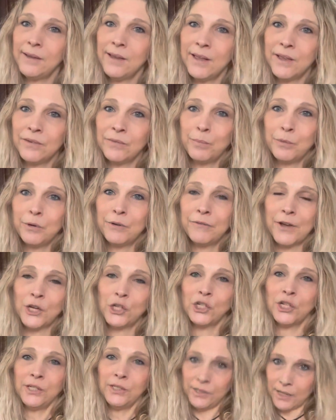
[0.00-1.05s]
in
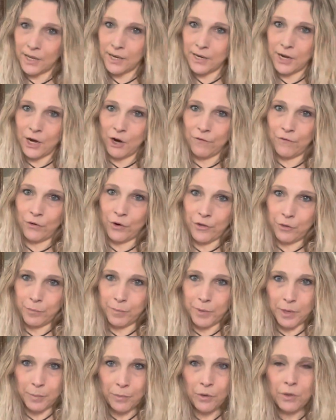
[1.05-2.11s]
professions that care for other
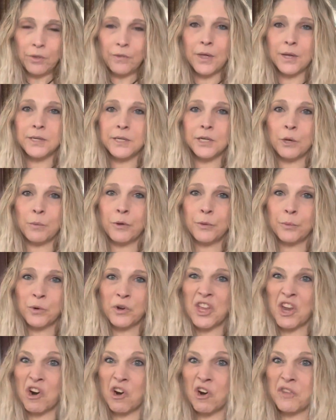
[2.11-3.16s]
people and that deal with
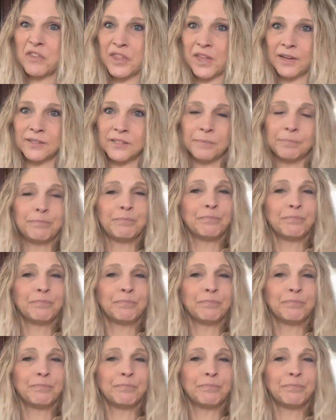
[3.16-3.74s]
really hard things.